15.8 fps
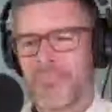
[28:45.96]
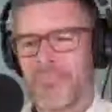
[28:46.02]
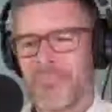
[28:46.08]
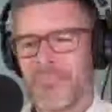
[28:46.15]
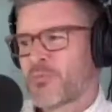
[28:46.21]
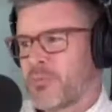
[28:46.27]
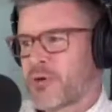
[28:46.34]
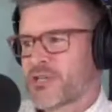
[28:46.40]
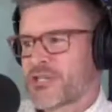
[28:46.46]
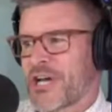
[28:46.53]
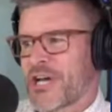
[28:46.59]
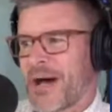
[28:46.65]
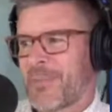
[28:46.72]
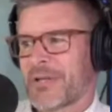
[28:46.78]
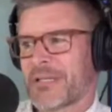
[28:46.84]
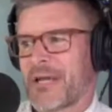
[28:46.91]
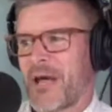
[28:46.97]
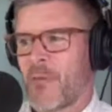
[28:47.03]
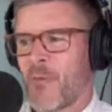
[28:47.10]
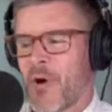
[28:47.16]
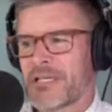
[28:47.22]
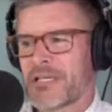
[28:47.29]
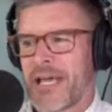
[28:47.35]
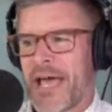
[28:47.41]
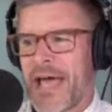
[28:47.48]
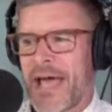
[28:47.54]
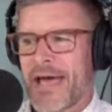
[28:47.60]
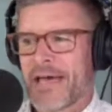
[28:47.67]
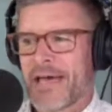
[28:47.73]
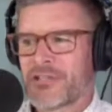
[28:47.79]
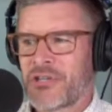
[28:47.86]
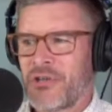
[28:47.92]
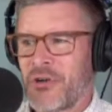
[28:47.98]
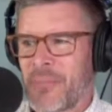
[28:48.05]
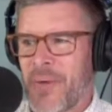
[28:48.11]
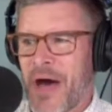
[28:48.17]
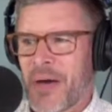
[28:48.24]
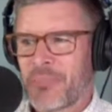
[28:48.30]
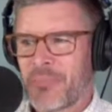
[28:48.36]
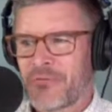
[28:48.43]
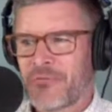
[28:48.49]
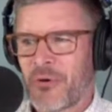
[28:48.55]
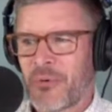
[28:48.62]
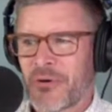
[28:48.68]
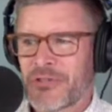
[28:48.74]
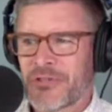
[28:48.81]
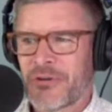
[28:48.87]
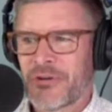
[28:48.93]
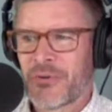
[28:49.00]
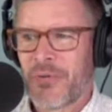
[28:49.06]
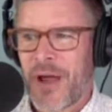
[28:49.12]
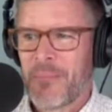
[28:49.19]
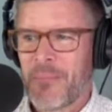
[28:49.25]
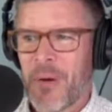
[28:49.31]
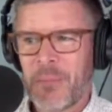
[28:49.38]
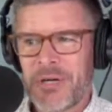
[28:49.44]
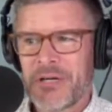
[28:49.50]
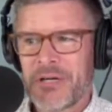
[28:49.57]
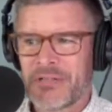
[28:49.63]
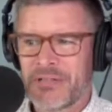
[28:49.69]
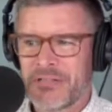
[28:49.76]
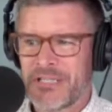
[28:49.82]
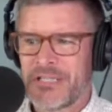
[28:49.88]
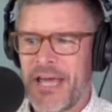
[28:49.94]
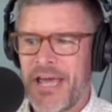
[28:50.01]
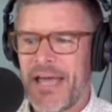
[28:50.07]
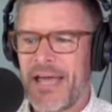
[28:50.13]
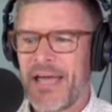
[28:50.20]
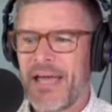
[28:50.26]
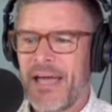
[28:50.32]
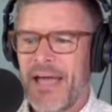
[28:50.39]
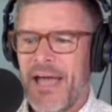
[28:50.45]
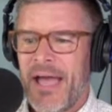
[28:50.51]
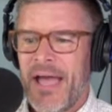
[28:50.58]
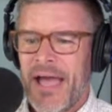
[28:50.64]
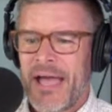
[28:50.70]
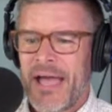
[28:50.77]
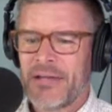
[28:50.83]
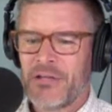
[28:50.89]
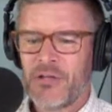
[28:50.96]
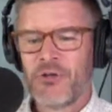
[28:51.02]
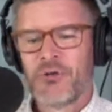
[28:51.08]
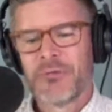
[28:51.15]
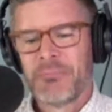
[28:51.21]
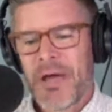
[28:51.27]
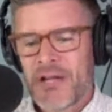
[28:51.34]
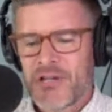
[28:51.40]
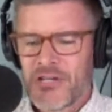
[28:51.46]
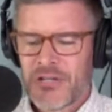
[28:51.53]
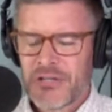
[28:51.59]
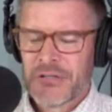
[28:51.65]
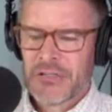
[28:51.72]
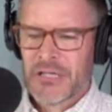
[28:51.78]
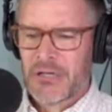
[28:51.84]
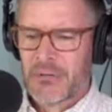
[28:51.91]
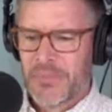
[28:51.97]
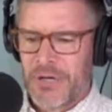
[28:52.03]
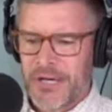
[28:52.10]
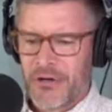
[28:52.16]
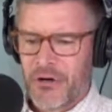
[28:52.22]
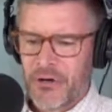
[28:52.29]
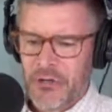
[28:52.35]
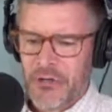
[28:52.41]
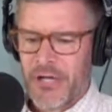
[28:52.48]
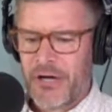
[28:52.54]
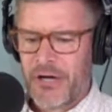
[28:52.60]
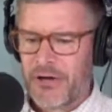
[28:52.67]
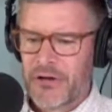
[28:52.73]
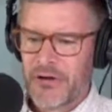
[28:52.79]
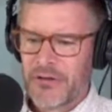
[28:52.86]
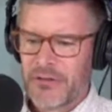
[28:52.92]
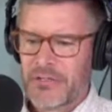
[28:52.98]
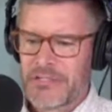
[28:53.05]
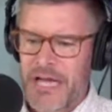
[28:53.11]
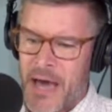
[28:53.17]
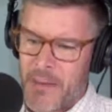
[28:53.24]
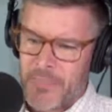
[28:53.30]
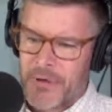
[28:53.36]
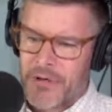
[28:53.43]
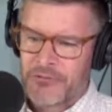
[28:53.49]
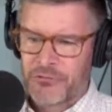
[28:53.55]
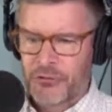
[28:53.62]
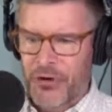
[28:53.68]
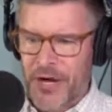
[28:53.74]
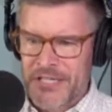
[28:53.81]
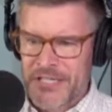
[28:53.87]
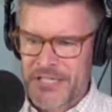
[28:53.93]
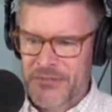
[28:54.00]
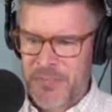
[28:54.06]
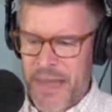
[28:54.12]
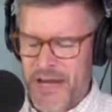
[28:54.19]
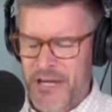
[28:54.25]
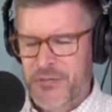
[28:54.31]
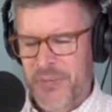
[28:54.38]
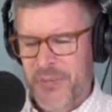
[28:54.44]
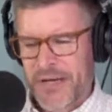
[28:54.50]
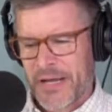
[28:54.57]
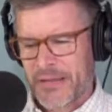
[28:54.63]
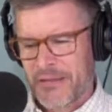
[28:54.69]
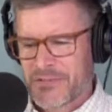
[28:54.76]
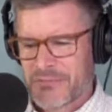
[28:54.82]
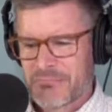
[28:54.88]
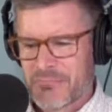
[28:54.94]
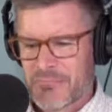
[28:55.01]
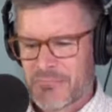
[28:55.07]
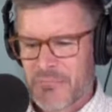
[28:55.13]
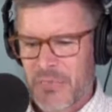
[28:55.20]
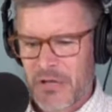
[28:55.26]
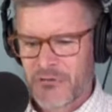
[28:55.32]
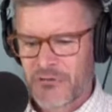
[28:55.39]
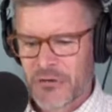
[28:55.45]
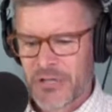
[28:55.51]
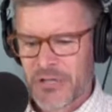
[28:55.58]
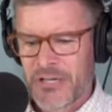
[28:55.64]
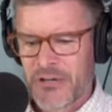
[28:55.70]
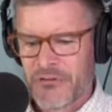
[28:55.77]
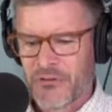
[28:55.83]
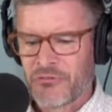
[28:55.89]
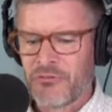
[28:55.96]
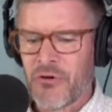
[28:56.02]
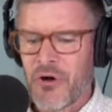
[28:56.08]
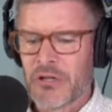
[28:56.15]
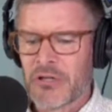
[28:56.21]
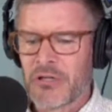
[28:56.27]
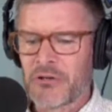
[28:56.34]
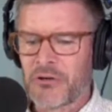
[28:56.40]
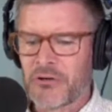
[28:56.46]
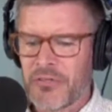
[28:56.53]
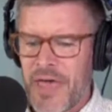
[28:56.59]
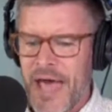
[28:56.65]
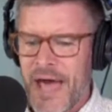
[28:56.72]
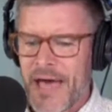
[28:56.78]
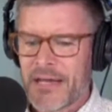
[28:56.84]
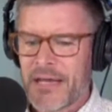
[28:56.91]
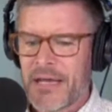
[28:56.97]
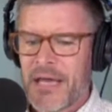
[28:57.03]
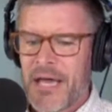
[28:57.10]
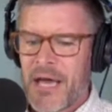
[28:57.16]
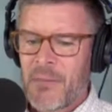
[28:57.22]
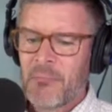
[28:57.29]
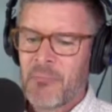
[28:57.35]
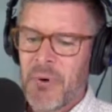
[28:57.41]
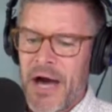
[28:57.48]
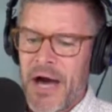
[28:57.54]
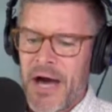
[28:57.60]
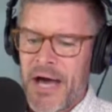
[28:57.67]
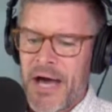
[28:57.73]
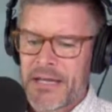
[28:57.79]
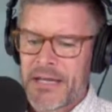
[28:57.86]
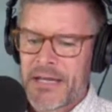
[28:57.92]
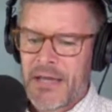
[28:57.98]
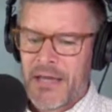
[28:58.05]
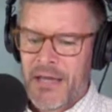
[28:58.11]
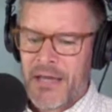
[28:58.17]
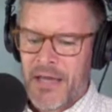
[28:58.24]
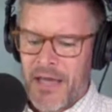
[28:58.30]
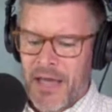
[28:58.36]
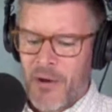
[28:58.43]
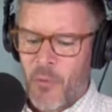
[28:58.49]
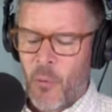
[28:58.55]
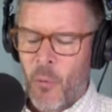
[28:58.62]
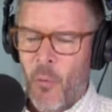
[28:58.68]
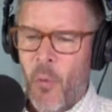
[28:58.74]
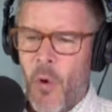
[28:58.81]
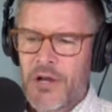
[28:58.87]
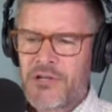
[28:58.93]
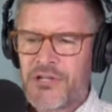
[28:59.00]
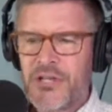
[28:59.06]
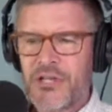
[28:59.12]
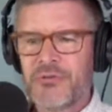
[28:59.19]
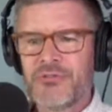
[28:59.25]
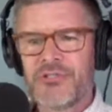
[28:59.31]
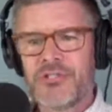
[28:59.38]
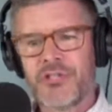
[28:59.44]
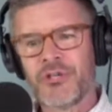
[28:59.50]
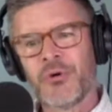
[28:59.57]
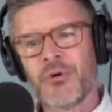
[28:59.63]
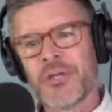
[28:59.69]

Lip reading: one more topic that I wanted to ask you about before we sort of wrap up here today. And you had mentioned a little bit earlier the topic of crisis management, and this certainly doesn't fall under that. But what do you do in